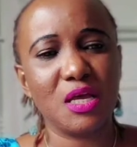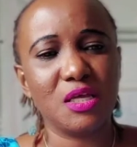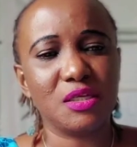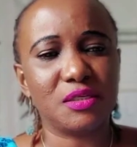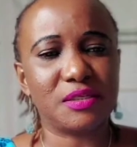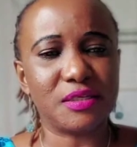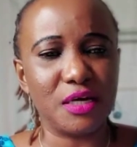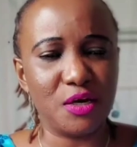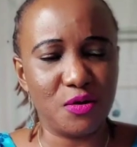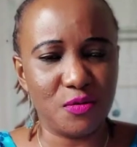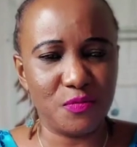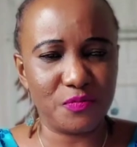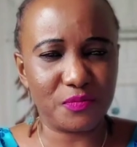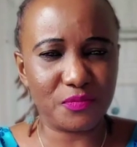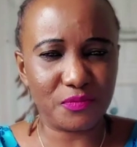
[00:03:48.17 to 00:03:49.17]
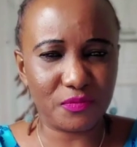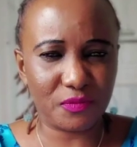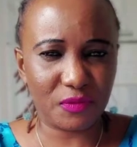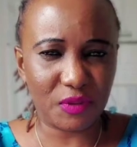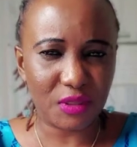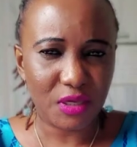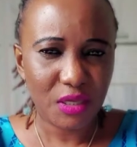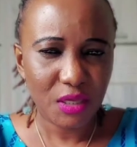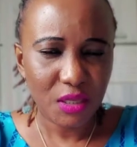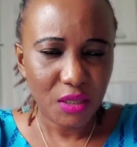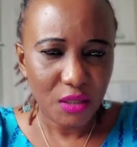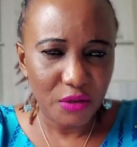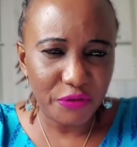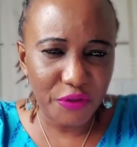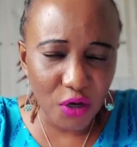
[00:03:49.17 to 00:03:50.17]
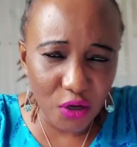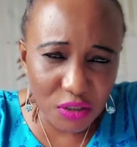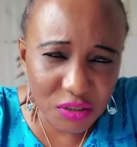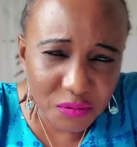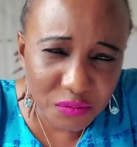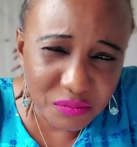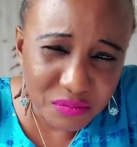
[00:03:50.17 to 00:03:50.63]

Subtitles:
So, those,